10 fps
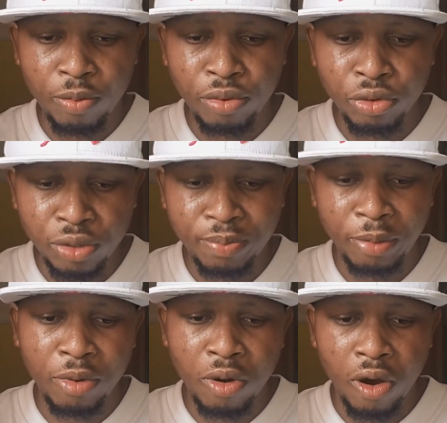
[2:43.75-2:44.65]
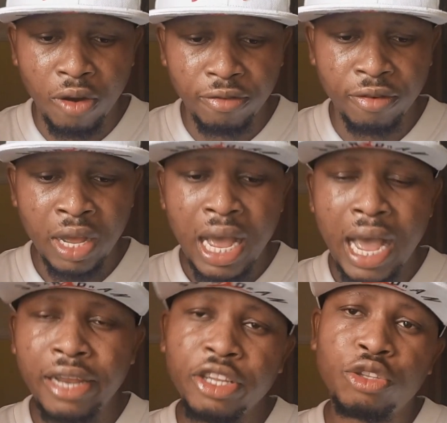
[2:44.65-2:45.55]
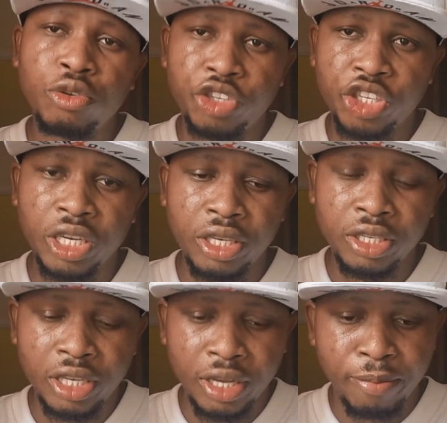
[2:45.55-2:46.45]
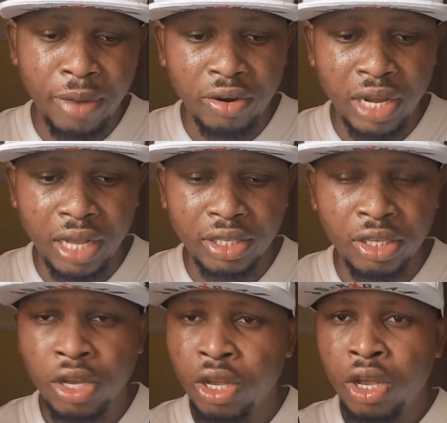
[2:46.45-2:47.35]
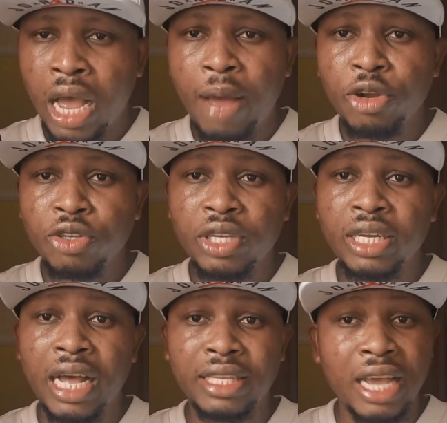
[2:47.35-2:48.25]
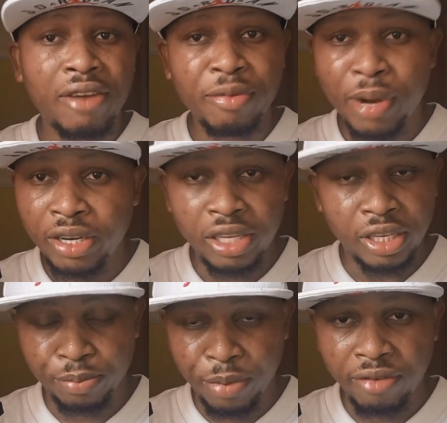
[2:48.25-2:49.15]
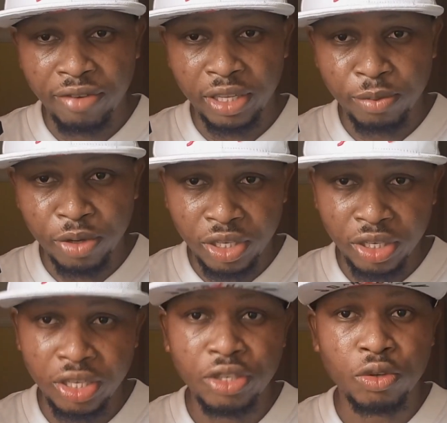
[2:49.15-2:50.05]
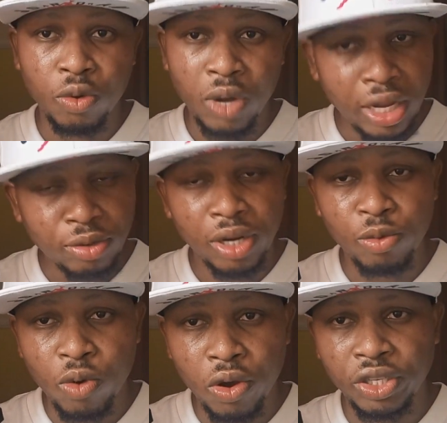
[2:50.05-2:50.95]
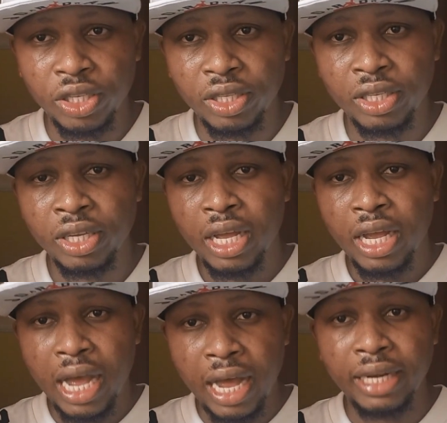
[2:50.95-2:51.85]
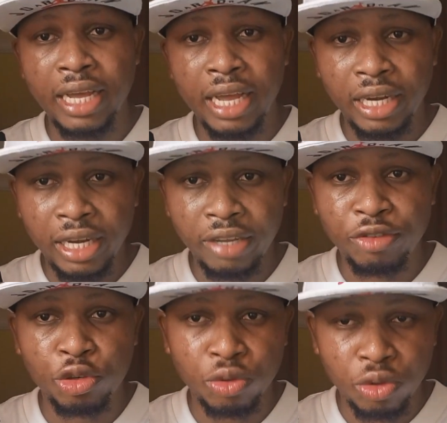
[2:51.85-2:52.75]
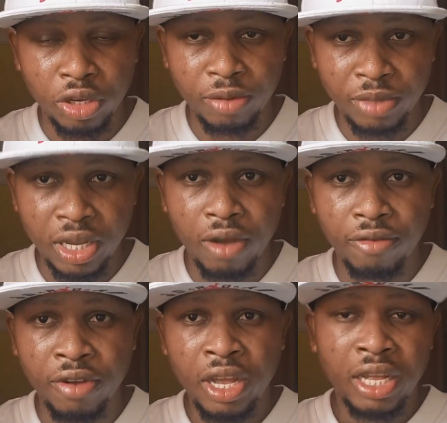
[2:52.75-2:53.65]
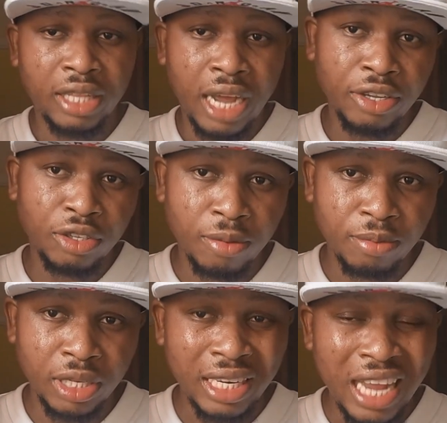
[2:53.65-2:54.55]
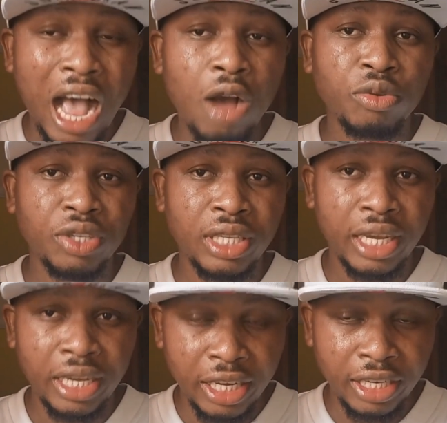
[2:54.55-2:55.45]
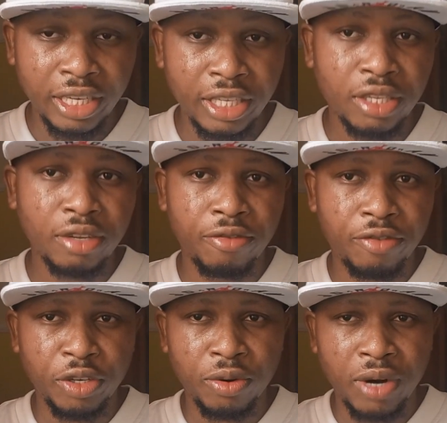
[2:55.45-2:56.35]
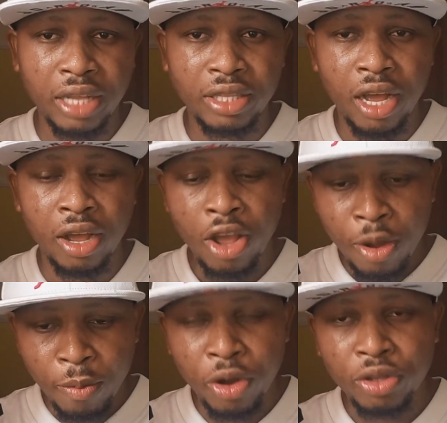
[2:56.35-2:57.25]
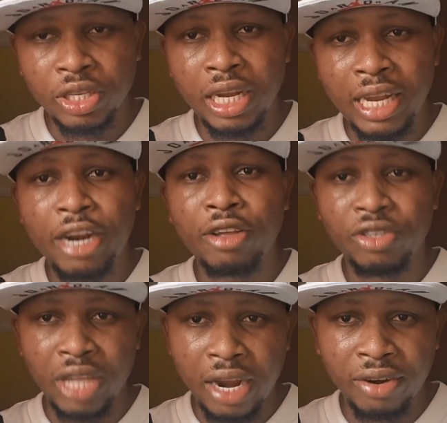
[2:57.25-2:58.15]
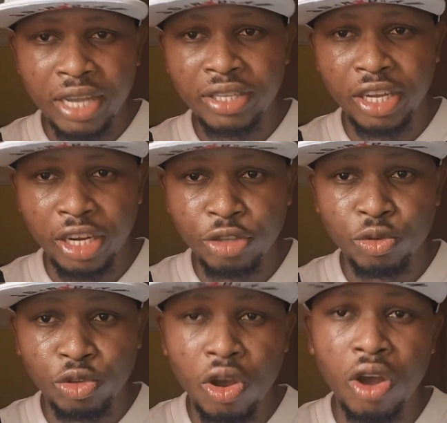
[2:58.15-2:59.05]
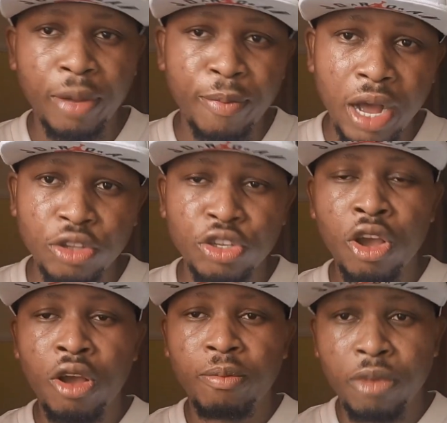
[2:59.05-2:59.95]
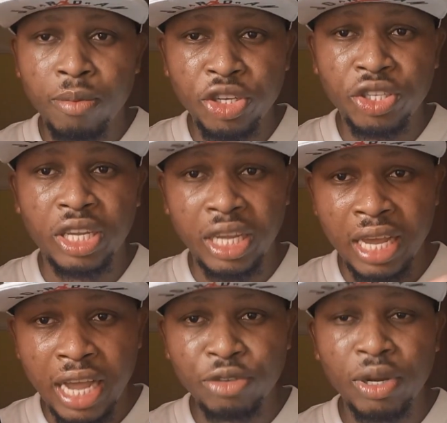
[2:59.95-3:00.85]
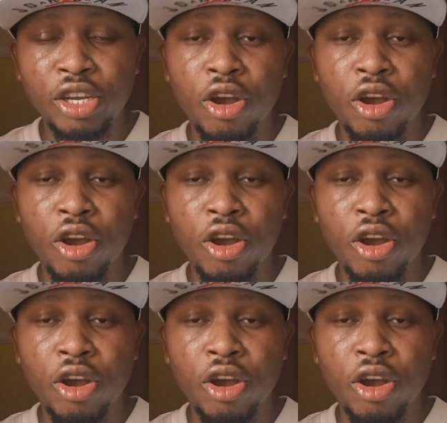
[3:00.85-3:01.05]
pulls people off? I need to change about that. I'm not saying that everybody is perfect, but he needs to actually watch it and then live true to himself. That is something I would say in this video right now. But let us digress a little, talk about Bobrisky actually